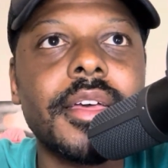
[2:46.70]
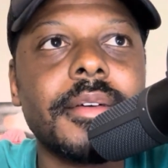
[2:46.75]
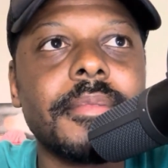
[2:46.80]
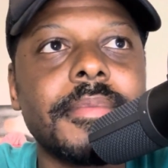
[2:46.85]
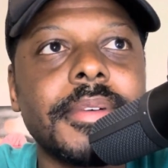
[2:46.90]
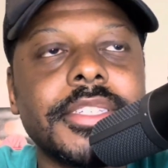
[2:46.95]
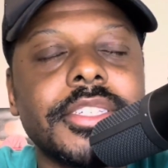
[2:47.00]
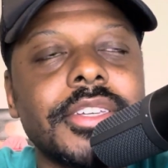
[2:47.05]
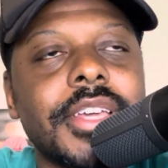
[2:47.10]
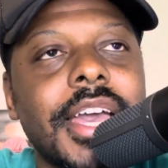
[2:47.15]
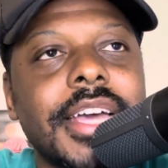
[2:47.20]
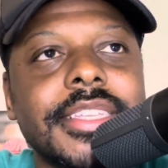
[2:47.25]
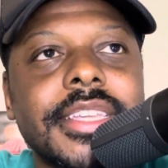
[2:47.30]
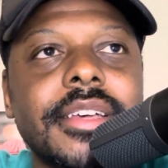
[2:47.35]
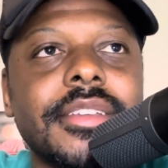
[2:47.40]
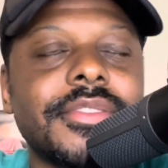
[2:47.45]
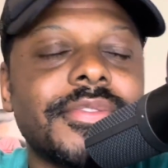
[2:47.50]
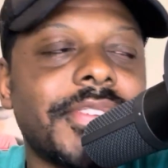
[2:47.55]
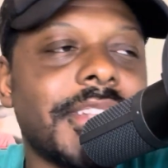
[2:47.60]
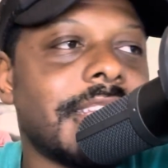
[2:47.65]
But you guys, I
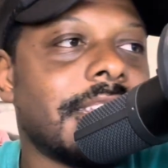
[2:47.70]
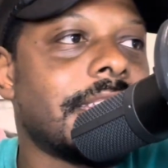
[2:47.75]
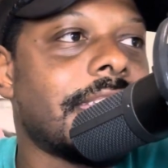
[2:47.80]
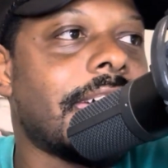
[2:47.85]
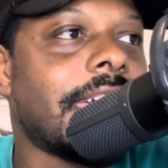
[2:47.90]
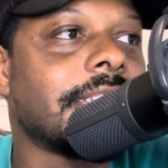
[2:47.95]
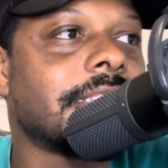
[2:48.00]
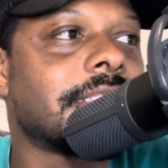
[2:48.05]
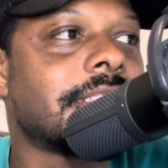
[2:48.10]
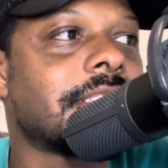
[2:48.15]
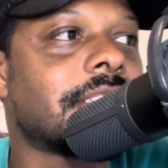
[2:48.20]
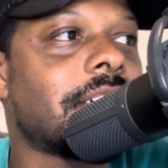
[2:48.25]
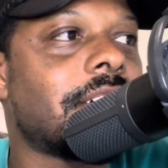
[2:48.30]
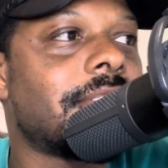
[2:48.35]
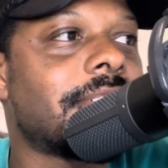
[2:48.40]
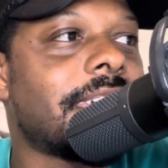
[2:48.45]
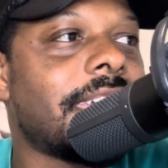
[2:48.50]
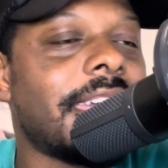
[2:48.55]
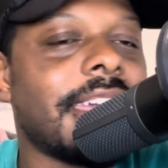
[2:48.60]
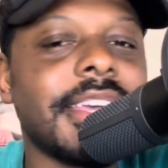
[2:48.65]
was feeling nice,
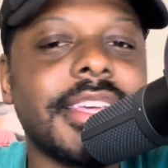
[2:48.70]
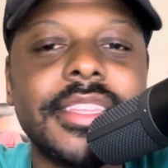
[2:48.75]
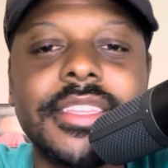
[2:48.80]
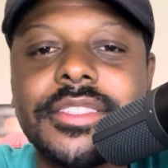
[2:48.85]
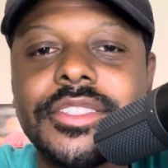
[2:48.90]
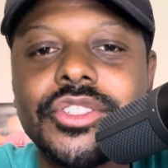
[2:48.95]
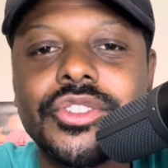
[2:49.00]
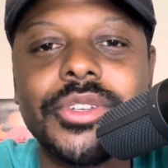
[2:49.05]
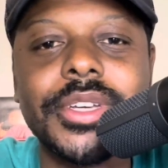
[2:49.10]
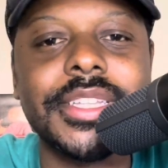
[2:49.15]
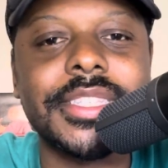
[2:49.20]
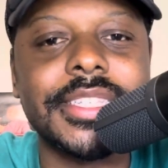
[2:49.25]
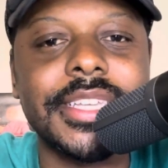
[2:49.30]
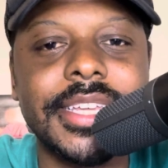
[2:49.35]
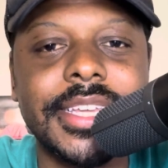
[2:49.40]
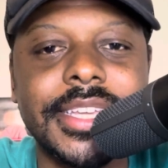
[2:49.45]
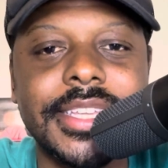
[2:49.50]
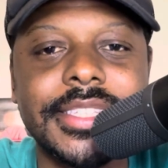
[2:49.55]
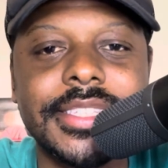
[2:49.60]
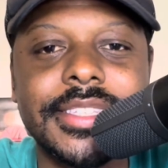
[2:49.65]
okay? Drink
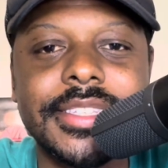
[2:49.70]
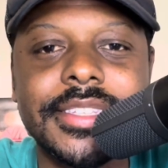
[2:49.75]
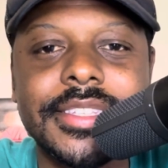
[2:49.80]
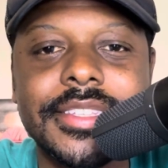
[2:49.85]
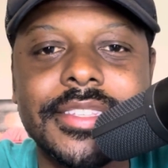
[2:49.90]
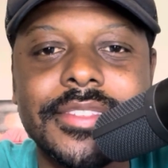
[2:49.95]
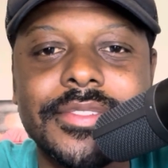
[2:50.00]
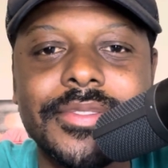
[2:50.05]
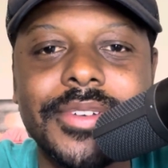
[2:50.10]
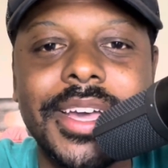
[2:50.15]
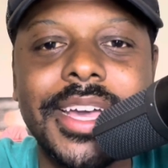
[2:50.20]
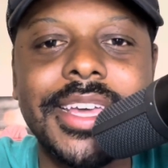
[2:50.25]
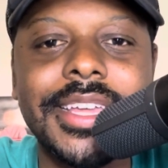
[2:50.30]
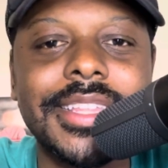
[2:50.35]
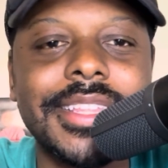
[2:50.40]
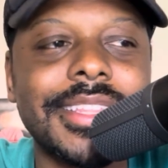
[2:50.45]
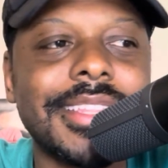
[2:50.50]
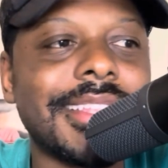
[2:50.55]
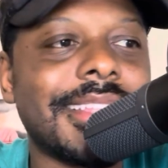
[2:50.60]
tickets, right?